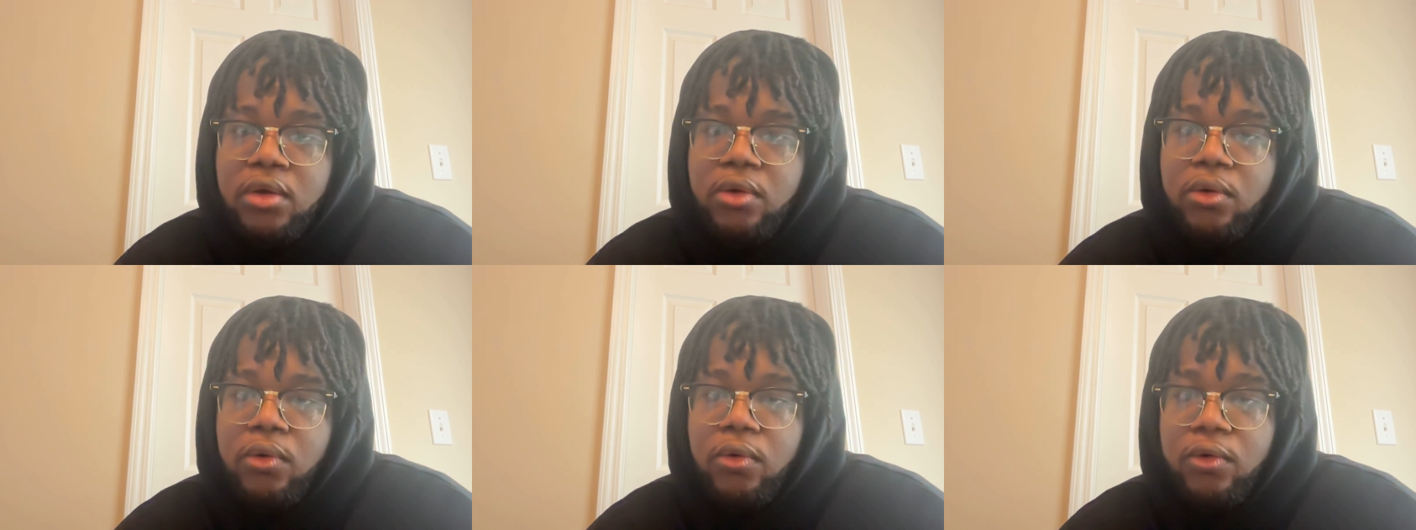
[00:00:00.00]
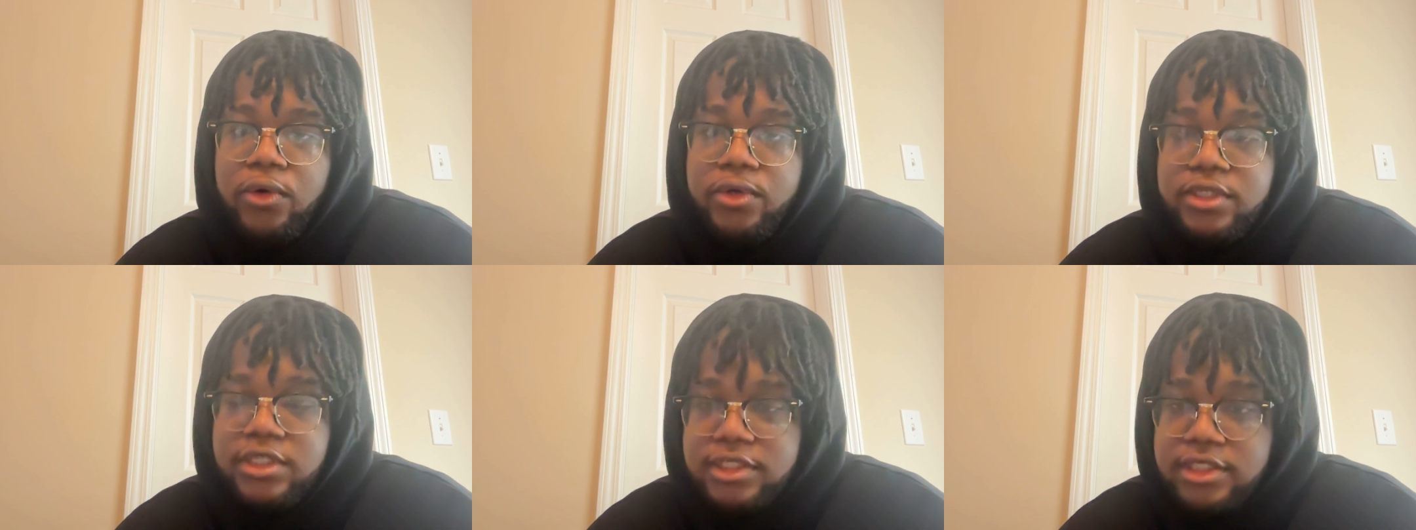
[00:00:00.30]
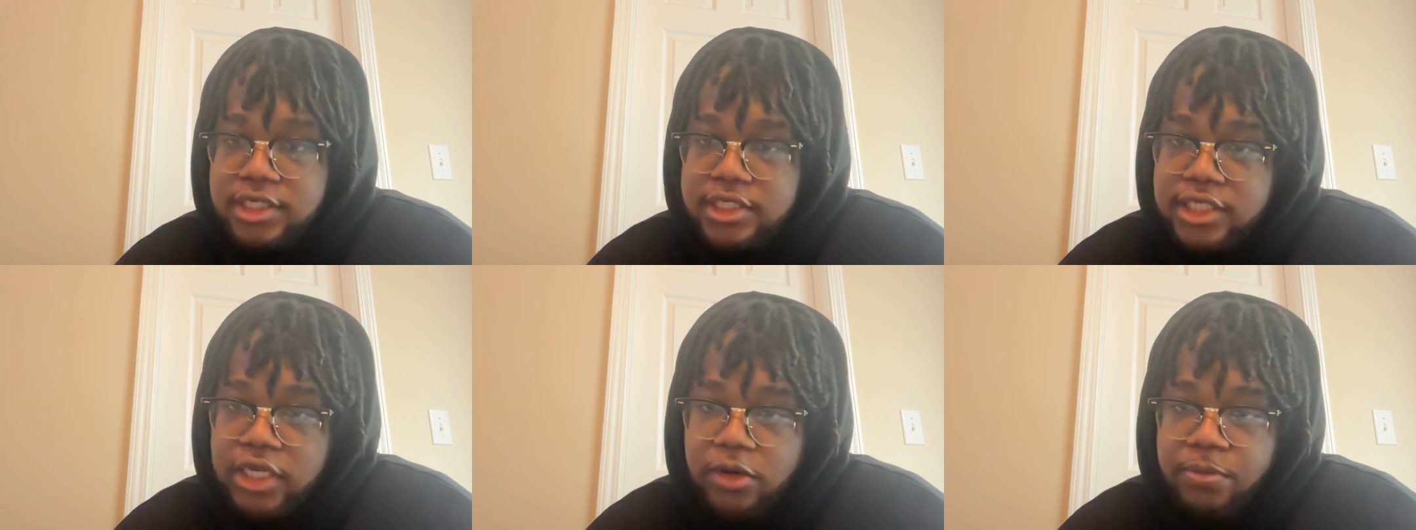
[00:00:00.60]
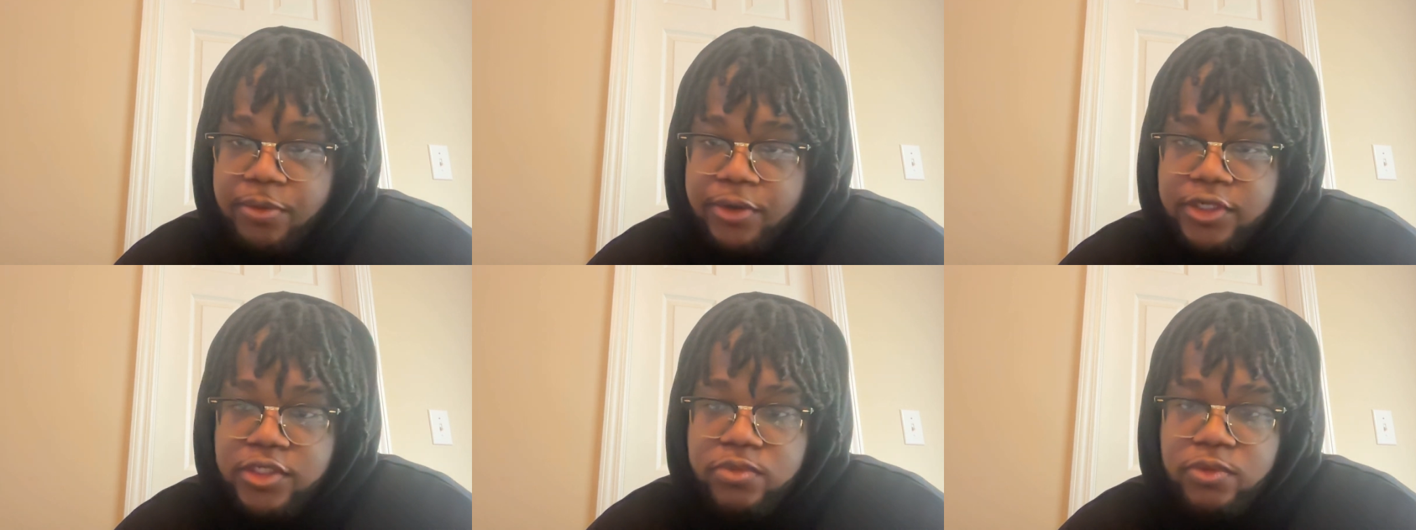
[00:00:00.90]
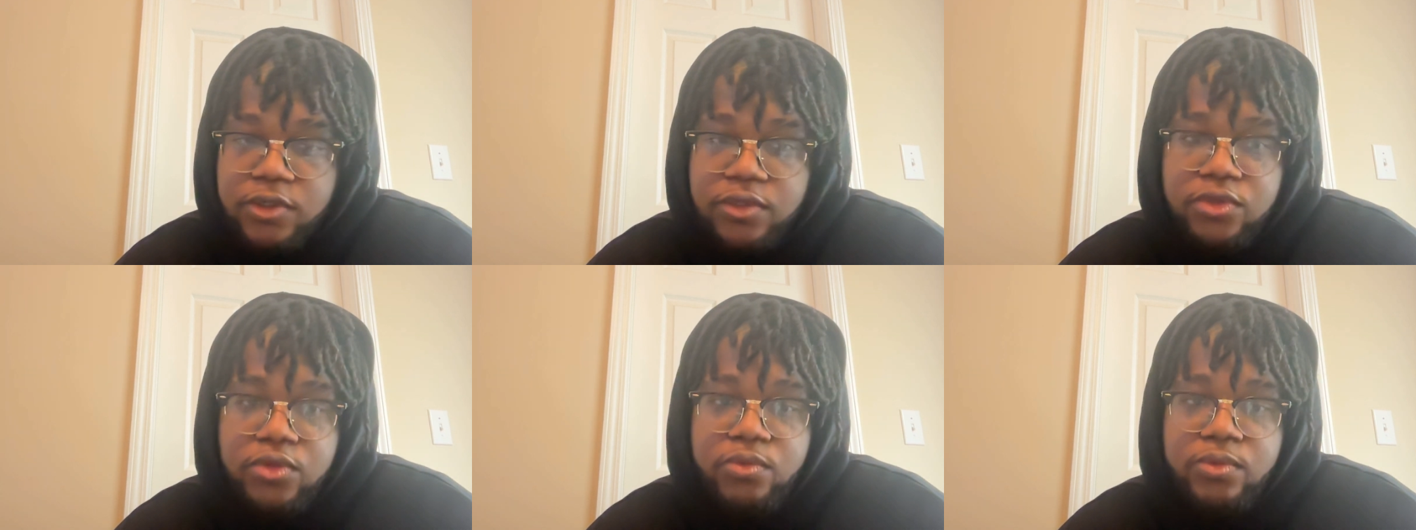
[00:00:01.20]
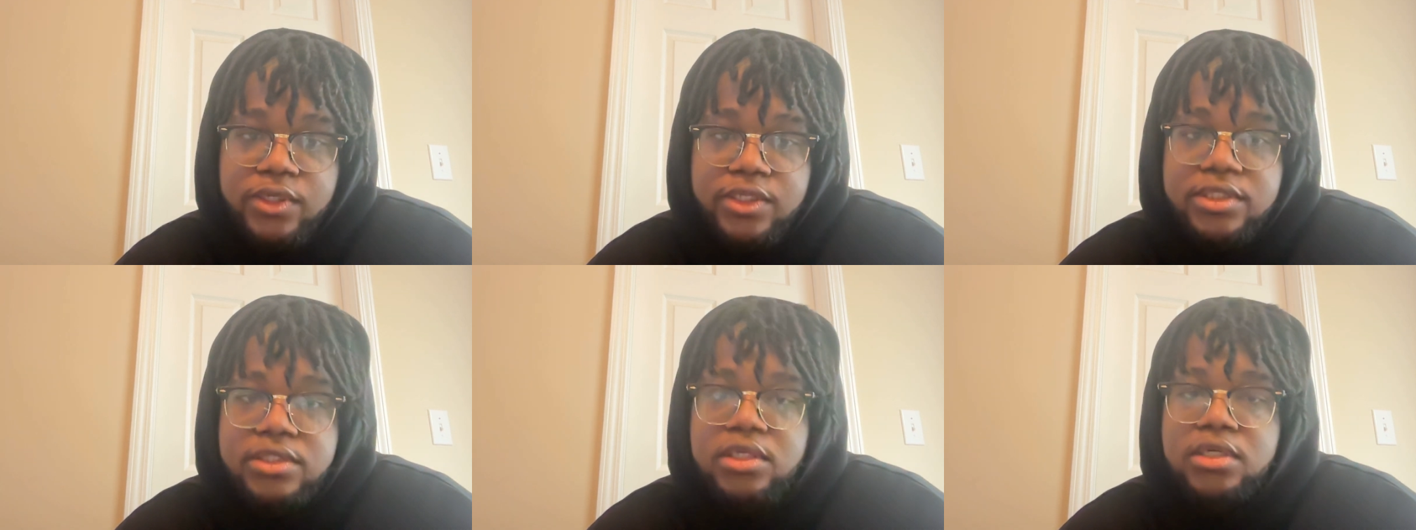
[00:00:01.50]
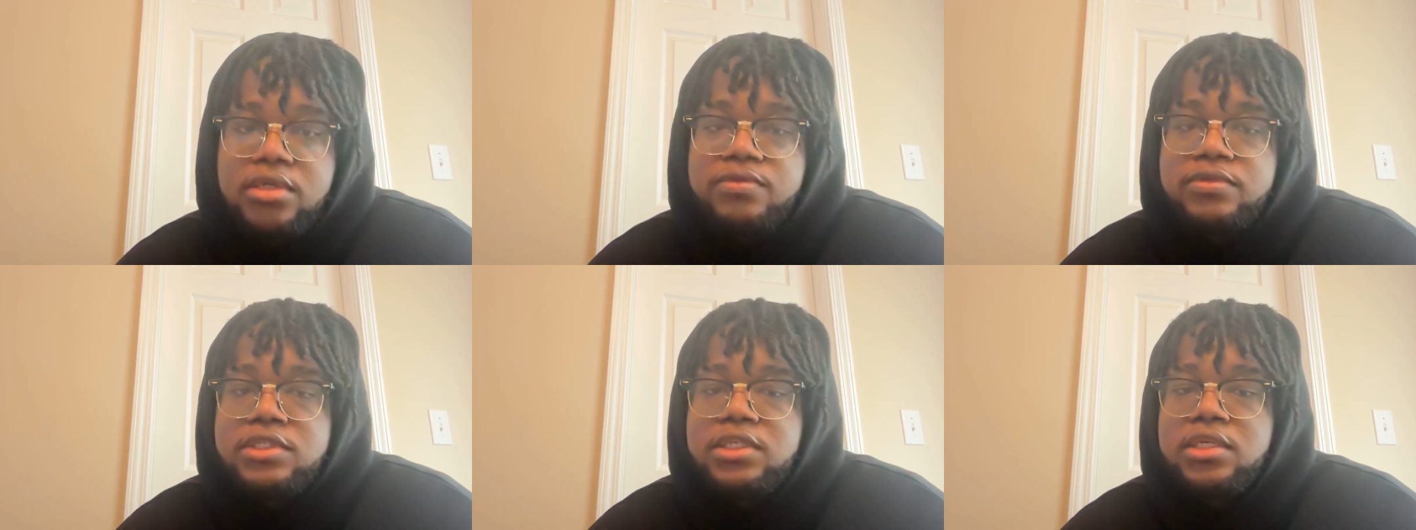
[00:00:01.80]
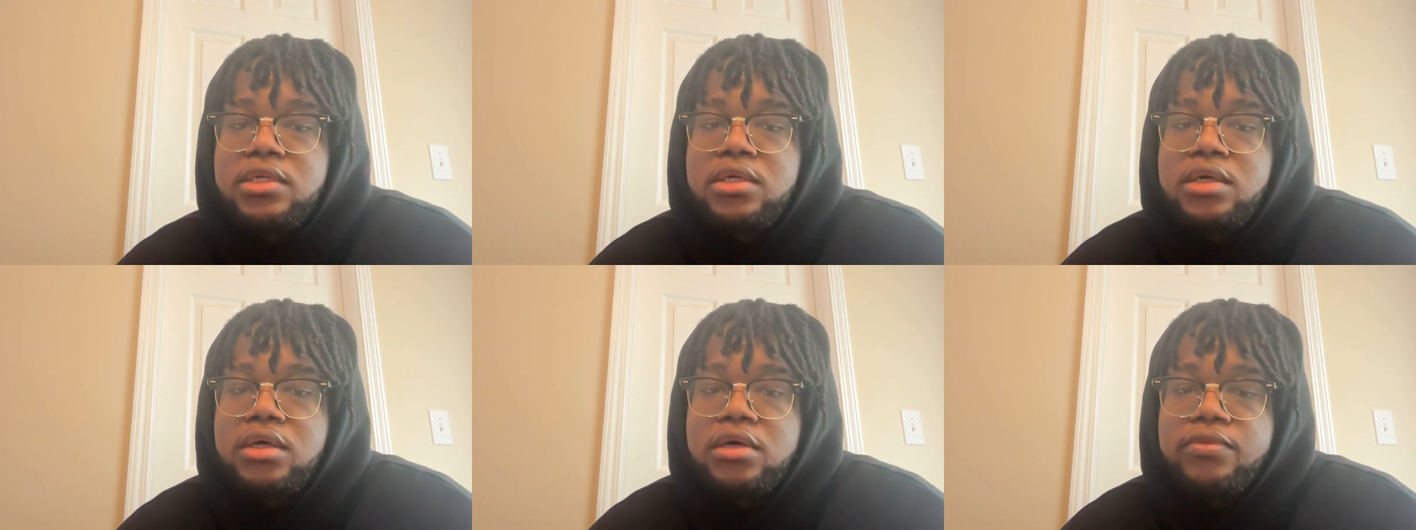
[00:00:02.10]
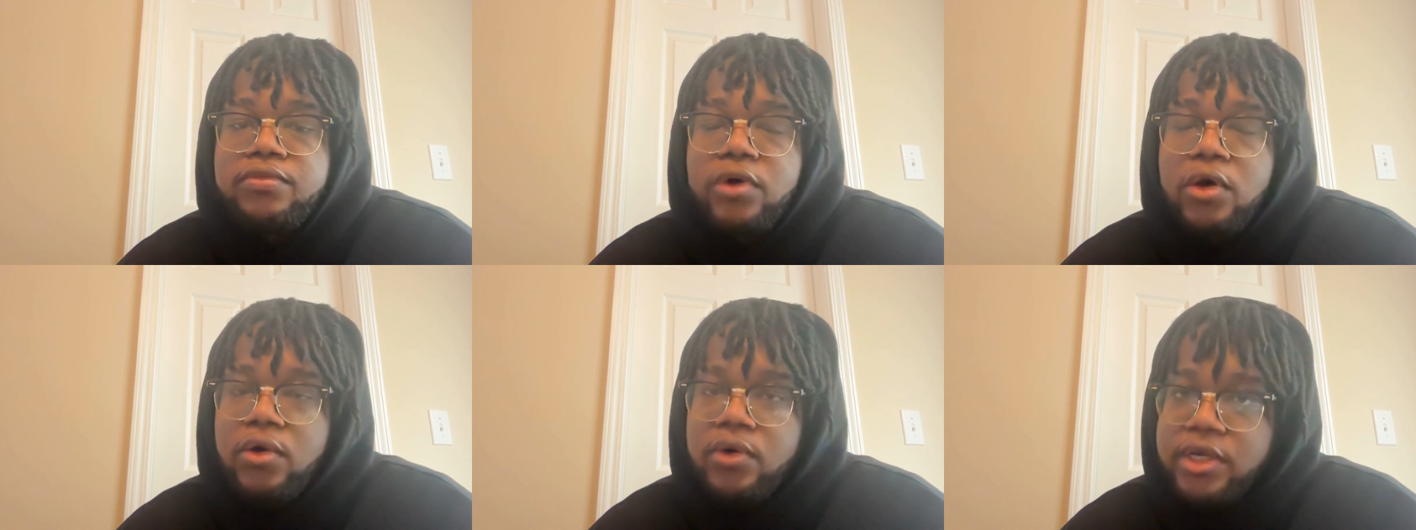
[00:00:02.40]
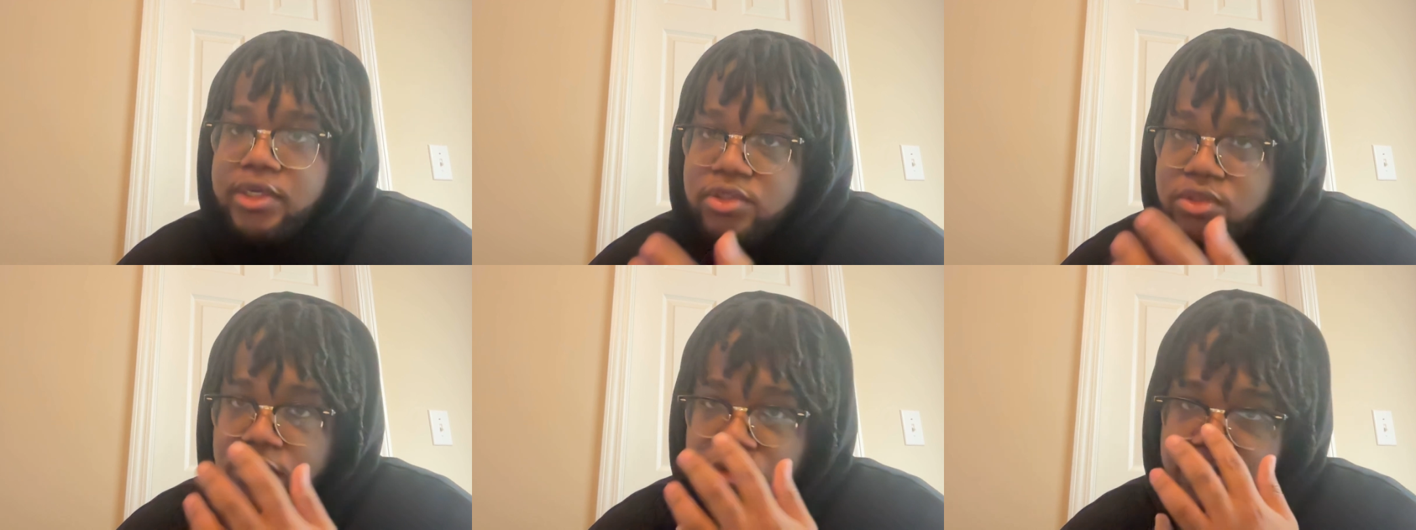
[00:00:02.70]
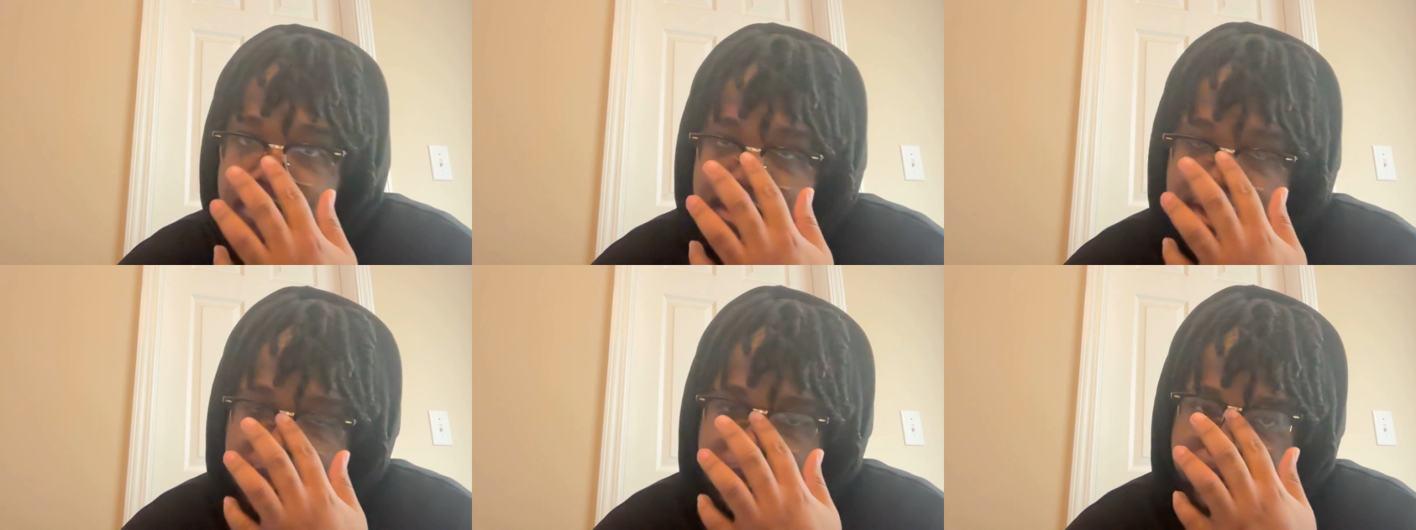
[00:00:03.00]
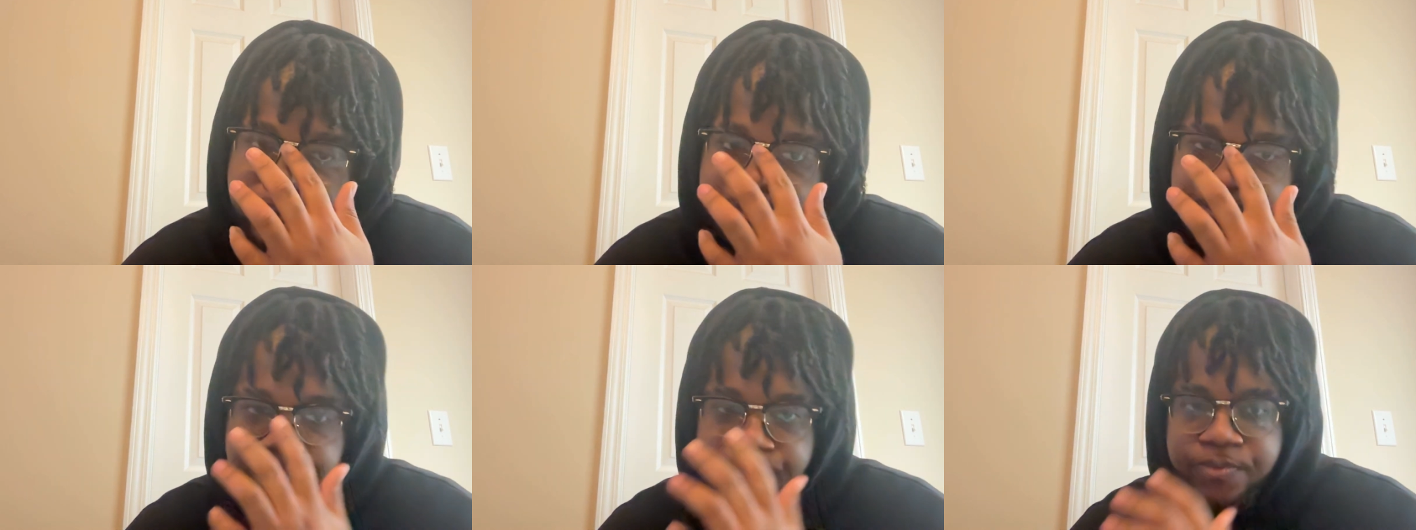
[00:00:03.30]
or disease outbreaks run the risk of seeing a fall in tourism.